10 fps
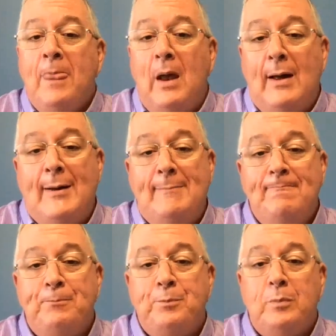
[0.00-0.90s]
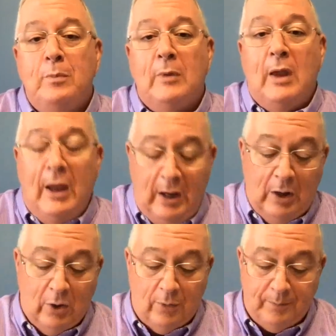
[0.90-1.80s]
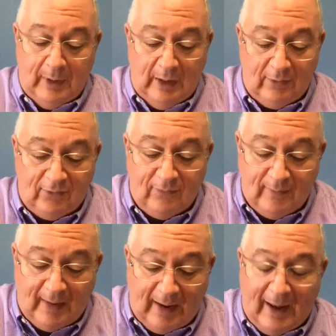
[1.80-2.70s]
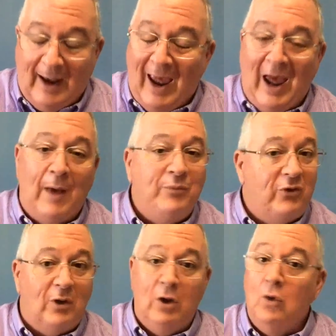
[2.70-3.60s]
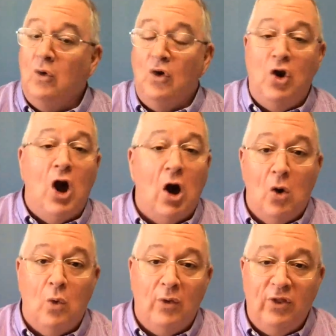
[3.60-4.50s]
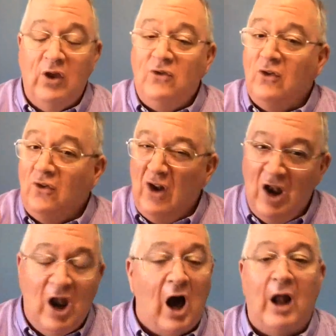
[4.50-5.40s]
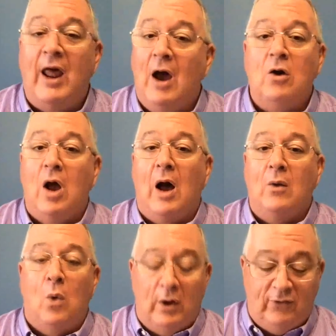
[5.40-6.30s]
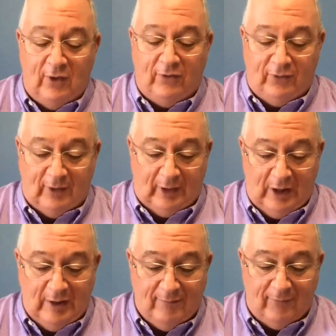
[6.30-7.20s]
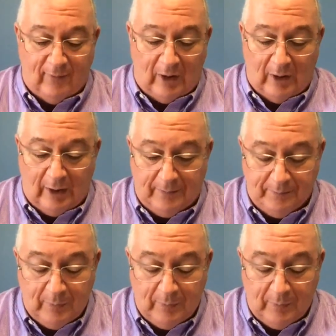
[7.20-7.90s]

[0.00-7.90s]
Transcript: Um, here, it's an absolute no. This is not how God wants us to live. All right?